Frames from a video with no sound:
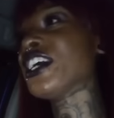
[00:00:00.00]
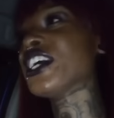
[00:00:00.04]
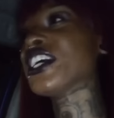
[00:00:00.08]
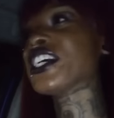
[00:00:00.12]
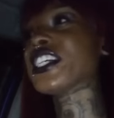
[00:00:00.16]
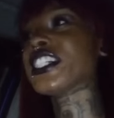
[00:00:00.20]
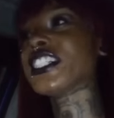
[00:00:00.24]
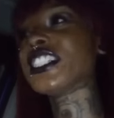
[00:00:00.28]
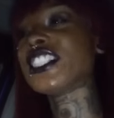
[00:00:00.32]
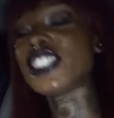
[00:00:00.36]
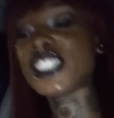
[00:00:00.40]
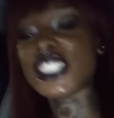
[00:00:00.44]
here
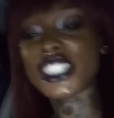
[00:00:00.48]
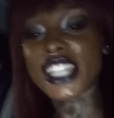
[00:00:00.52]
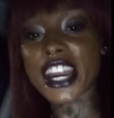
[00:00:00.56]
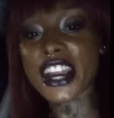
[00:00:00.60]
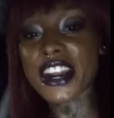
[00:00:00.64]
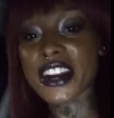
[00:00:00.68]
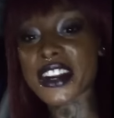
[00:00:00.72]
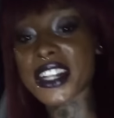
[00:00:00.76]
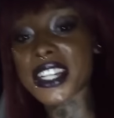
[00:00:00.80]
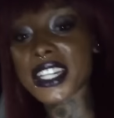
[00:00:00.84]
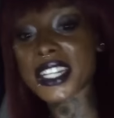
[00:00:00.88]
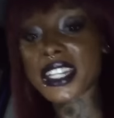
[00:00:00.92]
in
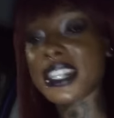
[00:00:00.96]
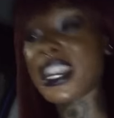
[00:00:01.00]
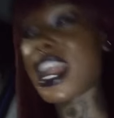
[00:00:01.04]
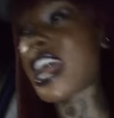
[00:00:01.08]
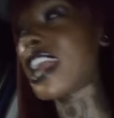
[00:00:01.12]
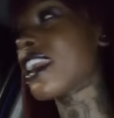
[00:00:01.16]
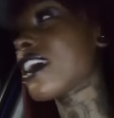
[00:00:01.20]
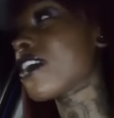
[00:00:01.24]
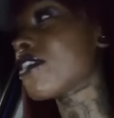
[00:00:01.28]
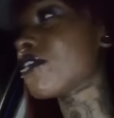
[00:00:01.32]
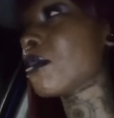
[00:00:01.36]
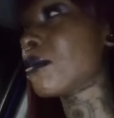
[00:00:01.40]
Sheridan.
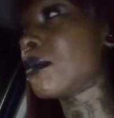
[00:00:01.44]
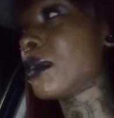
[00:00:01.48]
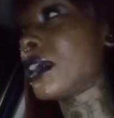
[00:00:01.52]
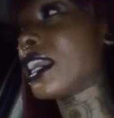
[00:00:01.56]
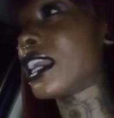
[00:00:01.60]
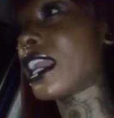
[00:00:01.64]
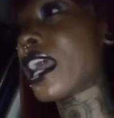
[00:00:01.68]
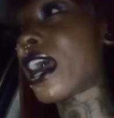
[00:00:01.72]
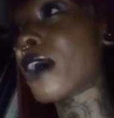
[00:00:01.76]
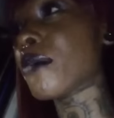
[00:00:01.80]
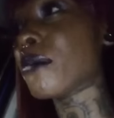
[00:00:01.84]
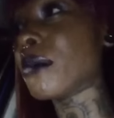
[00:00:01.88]
I never
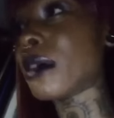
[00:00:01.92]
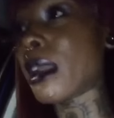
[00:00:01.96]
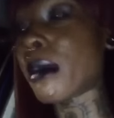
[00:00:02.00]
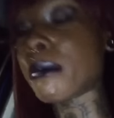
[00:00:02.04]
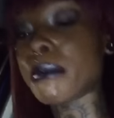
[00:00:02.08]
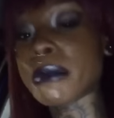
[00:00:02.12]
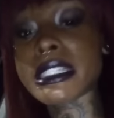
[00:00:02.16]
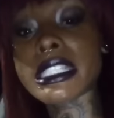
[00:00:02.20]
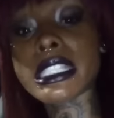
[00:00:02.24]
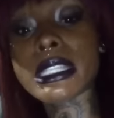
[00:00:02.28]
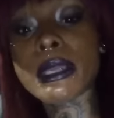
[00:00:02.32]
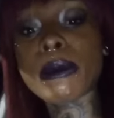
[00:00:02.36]
been there, but
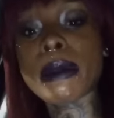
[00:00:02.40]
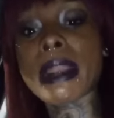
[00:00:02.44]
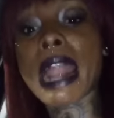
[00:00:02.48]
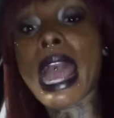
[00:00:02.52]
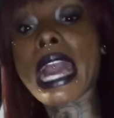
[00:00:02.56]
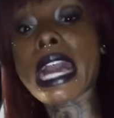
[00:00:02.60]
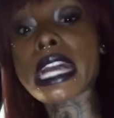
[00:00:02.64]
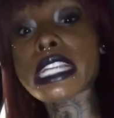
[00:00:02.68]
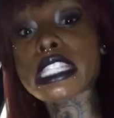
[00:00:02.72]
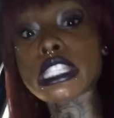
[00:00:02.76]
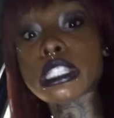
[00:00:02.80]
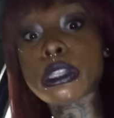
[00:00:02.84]
I'm gonna see what
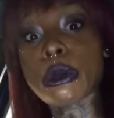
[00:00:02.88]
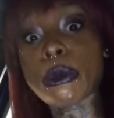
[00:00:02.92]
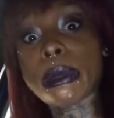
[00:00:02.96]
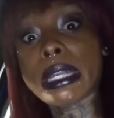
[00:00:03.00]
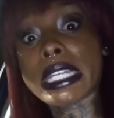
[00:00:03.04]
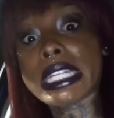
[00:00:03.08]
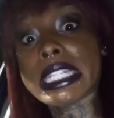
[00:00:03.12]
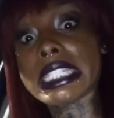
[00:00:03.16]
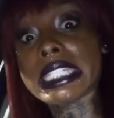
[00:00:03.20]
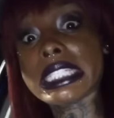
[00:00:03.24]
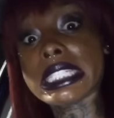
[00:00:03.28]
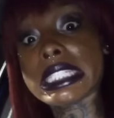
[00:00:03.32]
I can
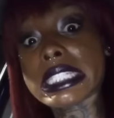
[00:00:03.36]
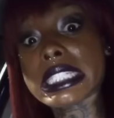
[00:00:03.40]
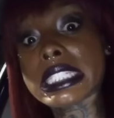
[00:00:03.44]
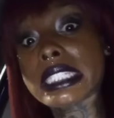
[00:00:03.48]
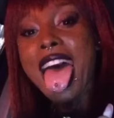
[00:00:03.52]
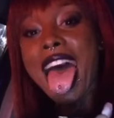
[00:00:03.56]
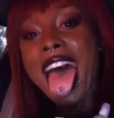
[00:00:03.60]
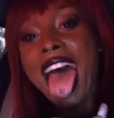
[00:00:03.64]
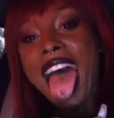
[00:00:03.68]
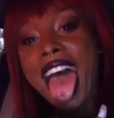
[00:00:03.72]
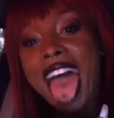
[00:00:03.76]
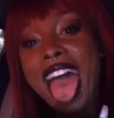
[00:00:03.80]
squeeze.
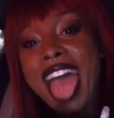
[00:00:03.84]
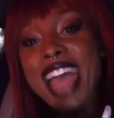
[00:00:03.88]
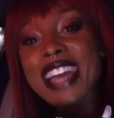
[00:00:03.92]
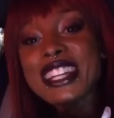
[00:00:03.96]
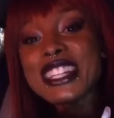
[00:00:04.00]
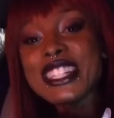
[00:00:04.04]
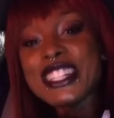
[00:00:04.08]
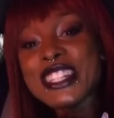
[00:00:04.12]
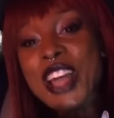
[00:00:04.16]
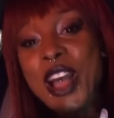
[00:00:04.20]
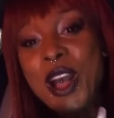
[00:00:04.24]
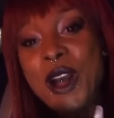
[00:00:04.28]
I
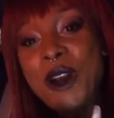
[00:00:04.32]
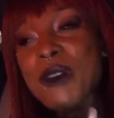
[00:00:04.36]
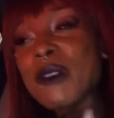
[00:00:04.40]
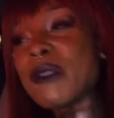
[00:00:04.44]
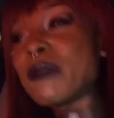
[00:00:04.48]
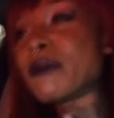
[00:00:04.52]
know